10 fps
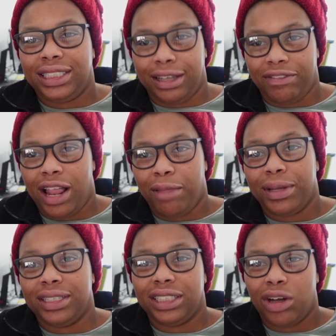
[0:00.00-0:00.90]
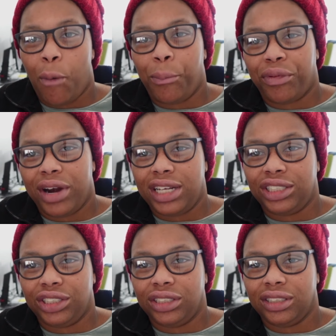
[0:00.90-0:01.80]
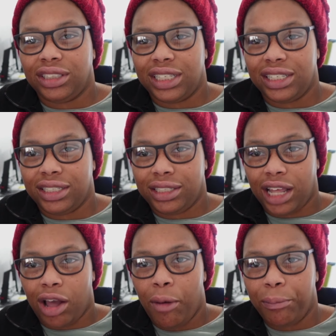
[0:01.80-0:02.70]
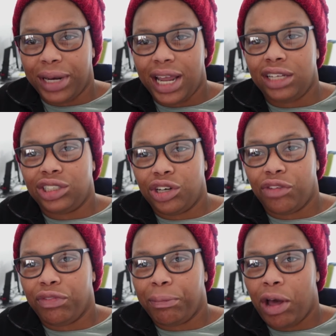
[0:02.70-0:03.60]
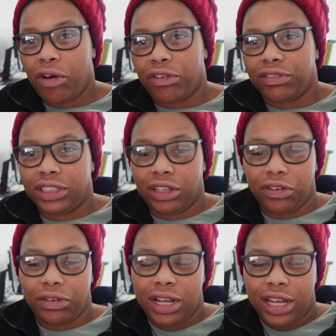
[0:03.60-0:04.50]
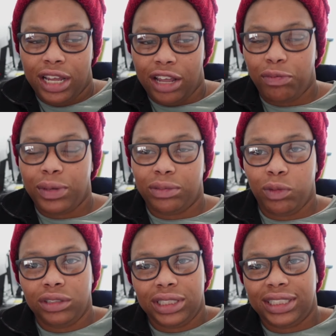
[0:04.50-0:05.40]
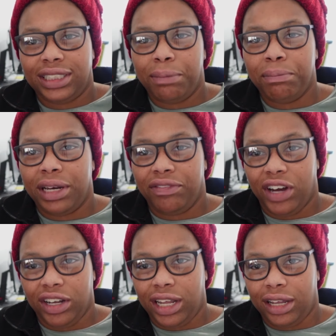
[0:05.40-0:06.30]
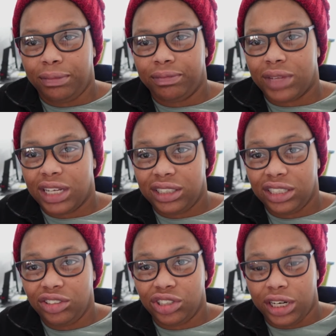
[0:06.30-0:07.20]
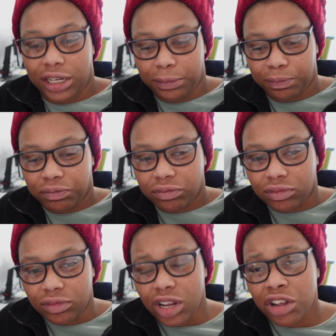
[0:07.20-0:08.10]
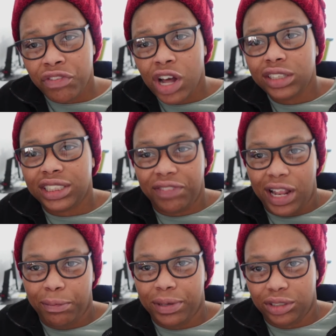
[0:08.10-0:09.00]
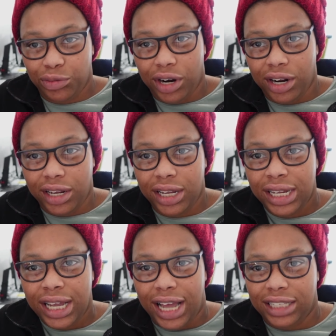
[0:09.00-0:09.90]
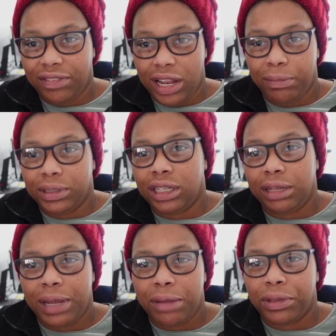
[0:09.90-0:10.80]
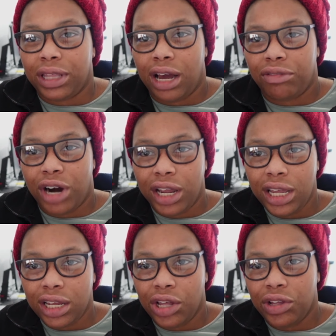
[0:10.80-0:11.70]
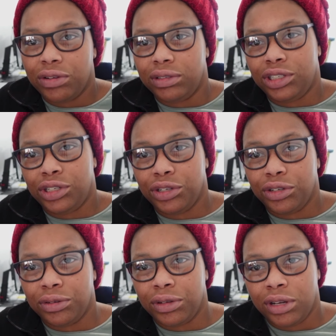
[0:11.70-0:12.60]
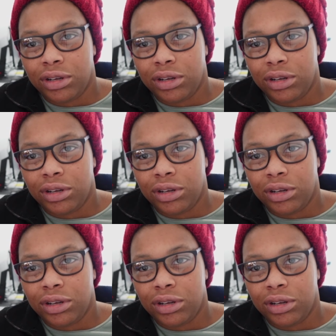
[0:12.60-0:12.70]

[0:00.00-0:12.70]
developers and operations and the combination of the both. So if we want to simplify it, essentially we've got developers, right? And developers are the people that are writing code to